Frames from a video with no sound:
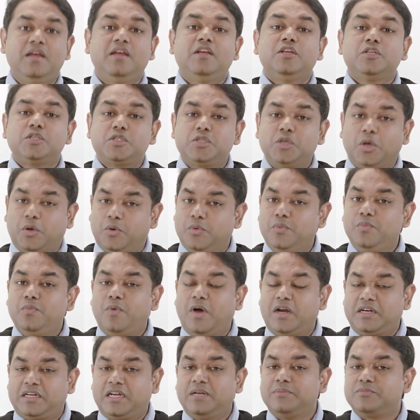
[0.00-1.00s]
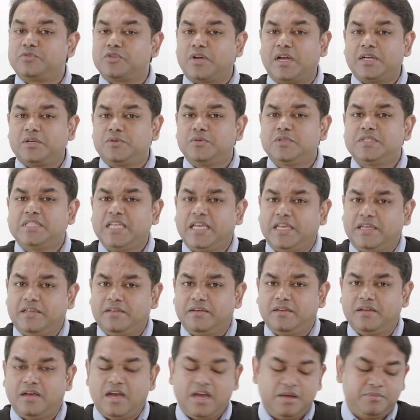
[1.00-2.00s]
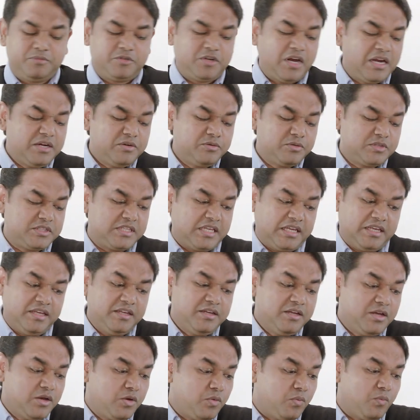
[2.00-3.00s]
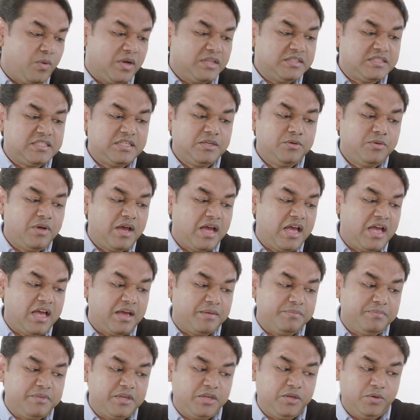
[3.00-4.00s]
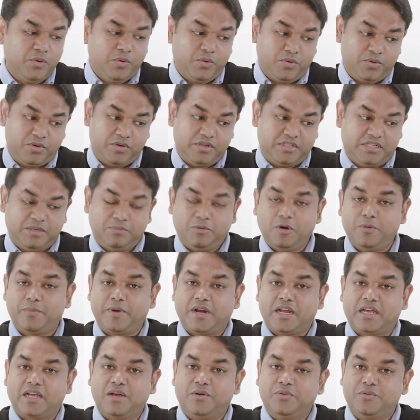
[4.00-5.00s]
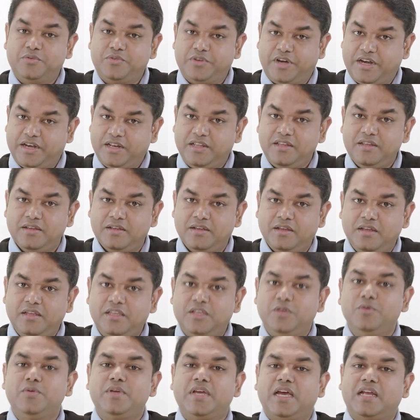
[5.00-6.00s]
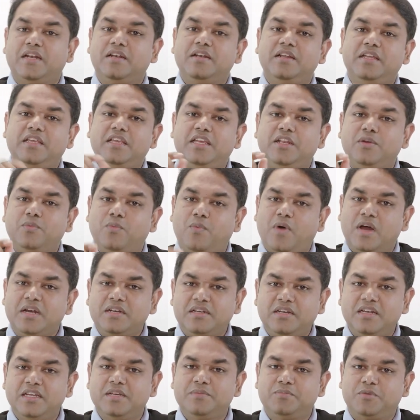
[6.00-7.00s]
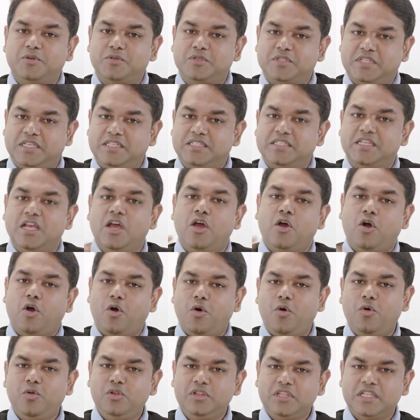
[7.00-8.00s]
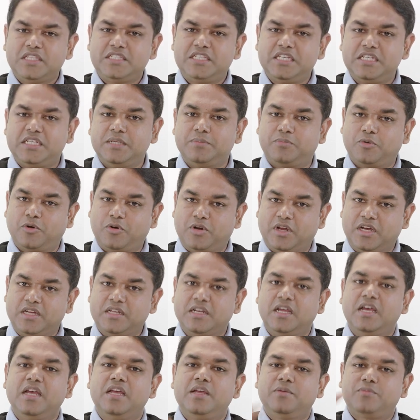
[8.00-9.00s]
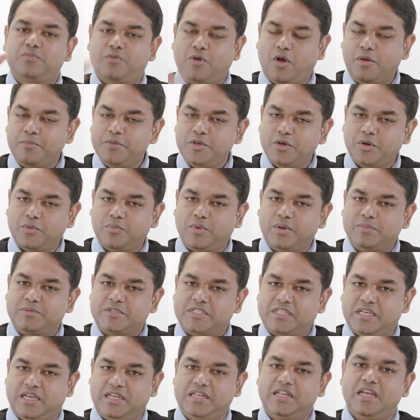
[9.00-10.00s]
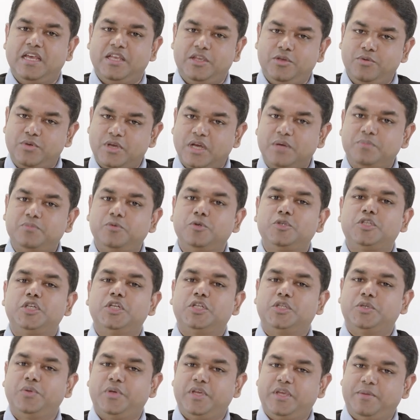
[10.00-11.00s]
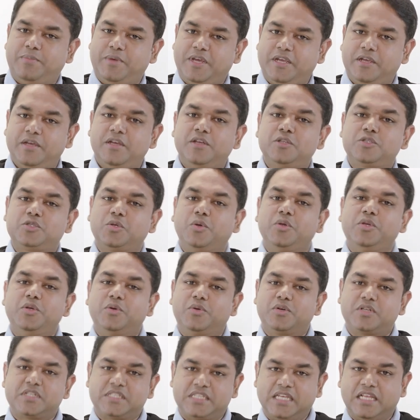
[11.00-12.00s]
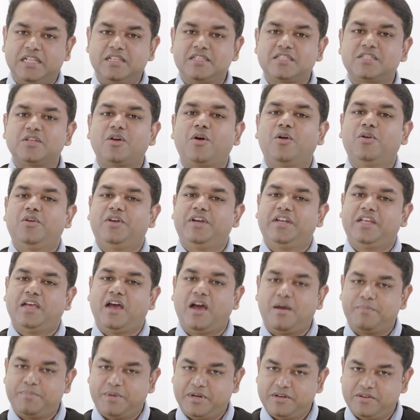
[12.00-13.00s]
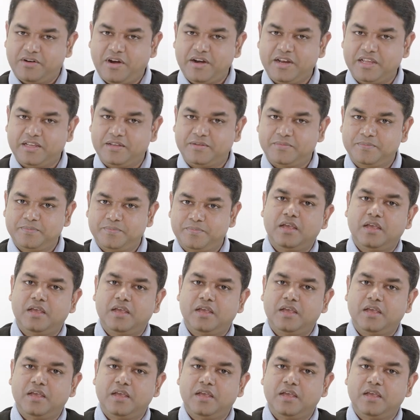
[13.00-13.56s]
So what I'm trying to say, once you have your developer account ready, you can in one click process all the GT product from your website, you can push it to eBay. So your sales already up and running.